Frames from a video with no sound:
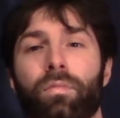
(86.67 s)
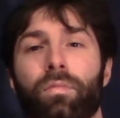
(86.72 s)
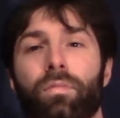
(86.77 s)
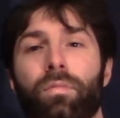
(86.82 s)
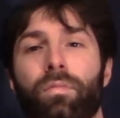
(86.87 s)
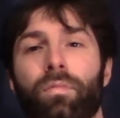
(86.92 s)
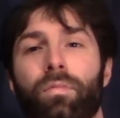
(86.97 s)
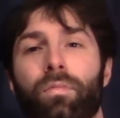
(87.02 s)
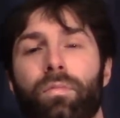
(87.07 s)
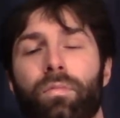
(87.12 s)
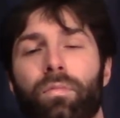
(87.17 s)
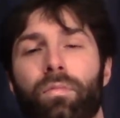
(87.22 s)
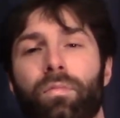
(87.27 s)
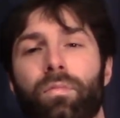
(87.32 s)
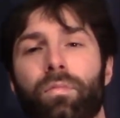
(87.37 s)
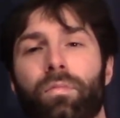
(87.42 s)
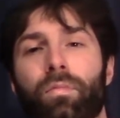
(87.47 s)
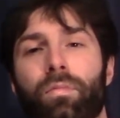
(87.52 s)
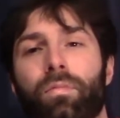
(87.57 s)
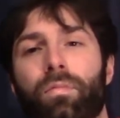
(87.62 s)

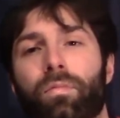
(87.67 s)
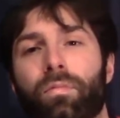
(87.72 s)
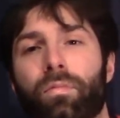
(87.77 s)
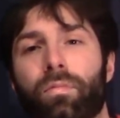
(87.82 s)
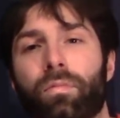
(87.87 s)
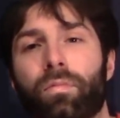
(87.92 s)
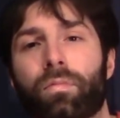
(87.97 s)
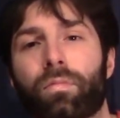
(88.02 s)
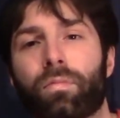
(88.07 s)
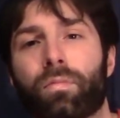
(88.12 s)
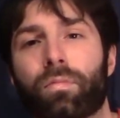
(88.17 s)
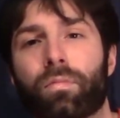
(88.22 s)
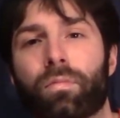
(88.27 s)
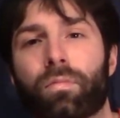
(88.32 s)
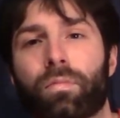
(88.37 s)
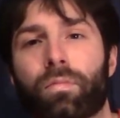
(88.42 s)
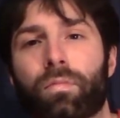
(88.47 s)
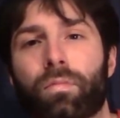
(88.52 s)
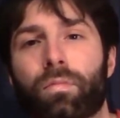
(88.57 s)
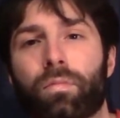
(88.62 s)

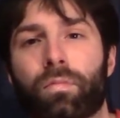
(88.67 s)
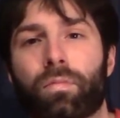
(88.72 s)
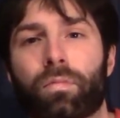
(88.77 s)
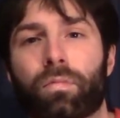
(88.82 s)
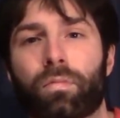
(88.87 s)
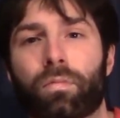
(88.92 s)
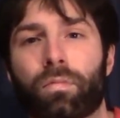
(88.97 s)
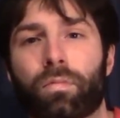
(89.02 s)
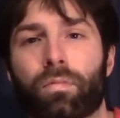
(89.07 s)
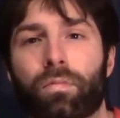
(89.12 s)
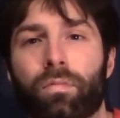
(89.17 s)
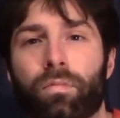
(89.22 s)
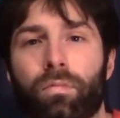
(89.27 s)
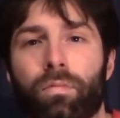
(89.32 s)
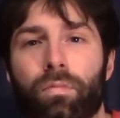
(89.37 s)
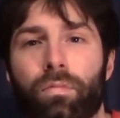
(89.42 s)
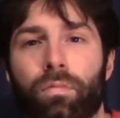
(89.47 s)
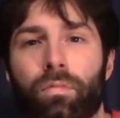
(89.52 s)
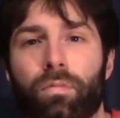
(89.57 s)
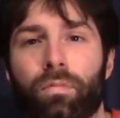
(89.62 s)

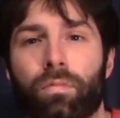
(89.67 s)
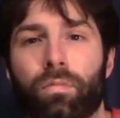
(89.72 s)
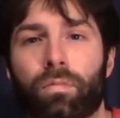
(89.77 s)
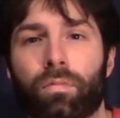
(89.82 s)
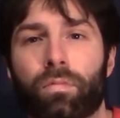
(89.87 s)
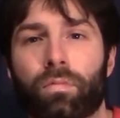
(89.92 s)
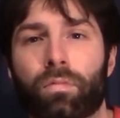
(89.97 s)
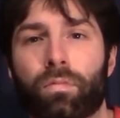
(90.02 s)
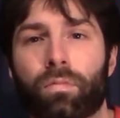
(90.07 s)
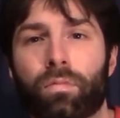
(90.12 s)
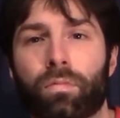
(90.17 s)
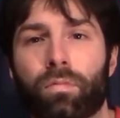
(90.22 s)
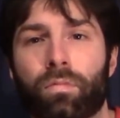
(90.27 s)
The person shown says nothing.